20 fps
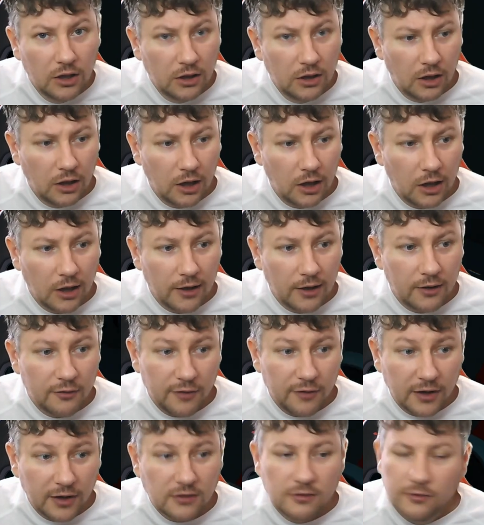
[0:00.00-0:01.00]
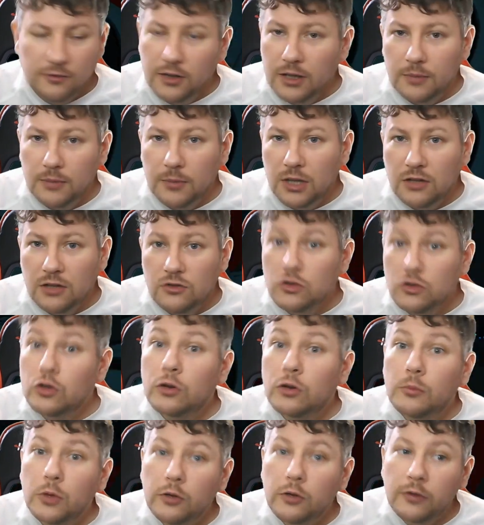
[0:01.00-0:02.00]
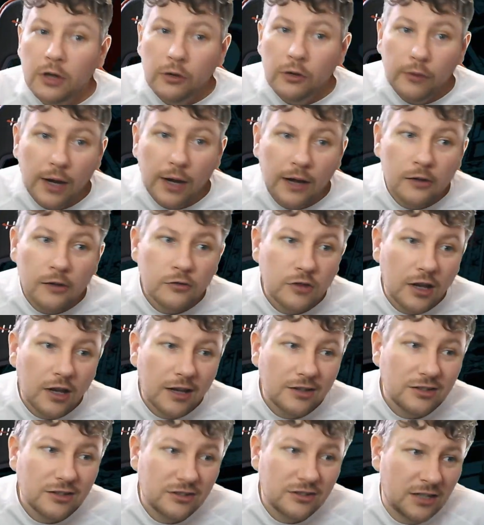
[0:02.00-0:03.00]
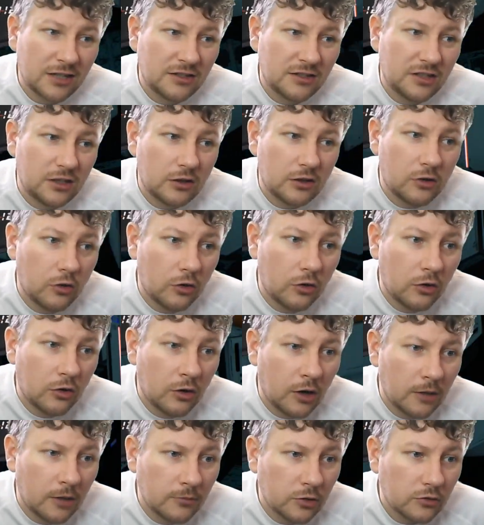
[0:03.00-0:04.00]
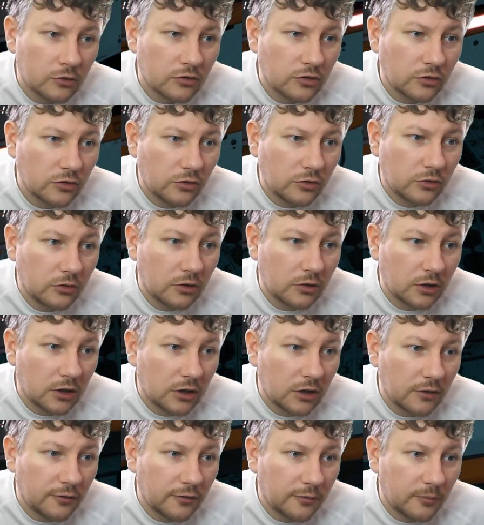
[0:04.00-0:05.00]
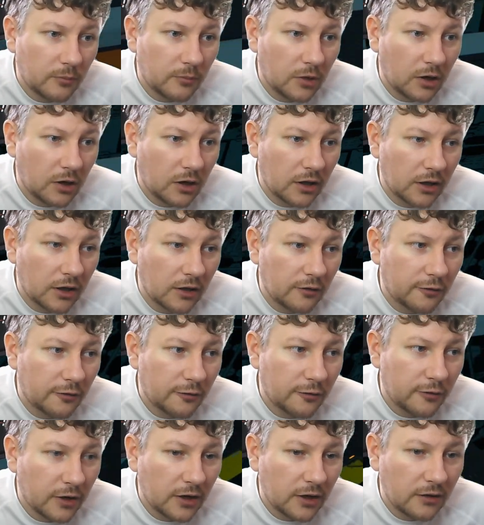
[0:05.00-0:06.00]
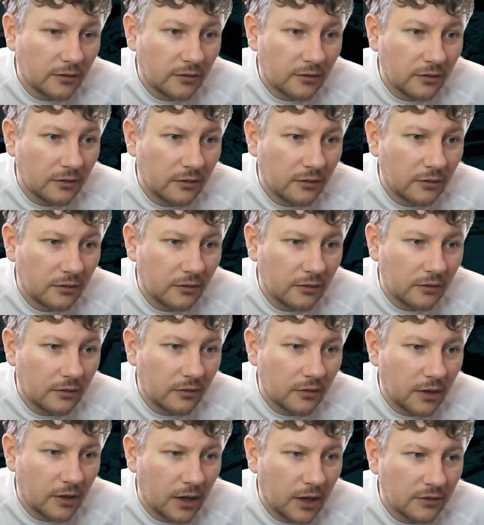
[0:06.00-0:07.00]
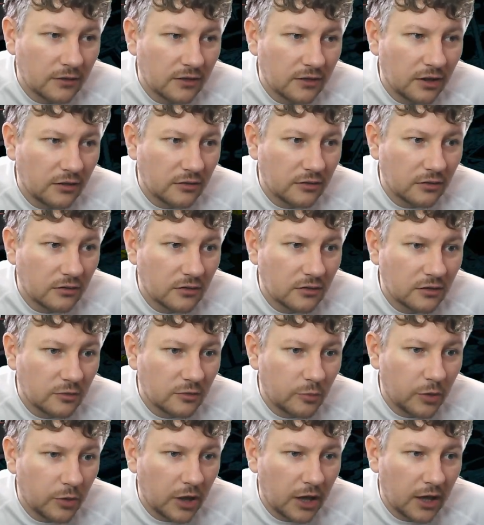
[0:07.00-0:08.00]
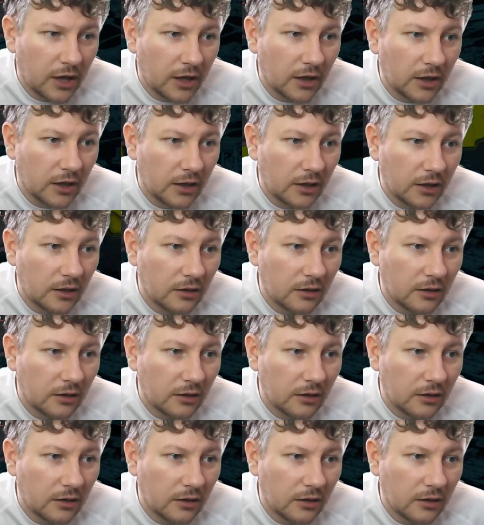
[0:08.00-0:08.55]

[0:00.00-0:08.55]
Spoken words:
effectively means you can move it around. A static core, I'm not sure if my friend has his on display.